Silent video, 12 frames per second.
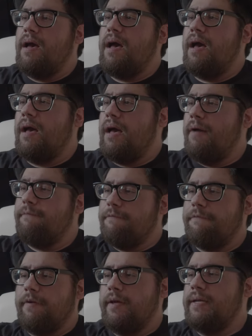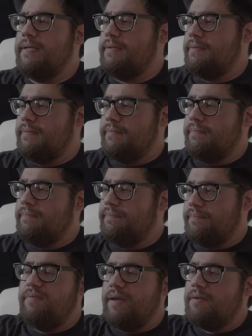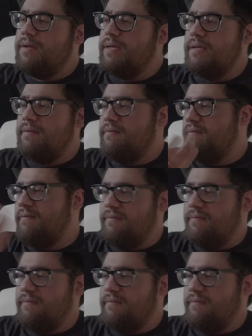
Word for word: uh, upfront, very,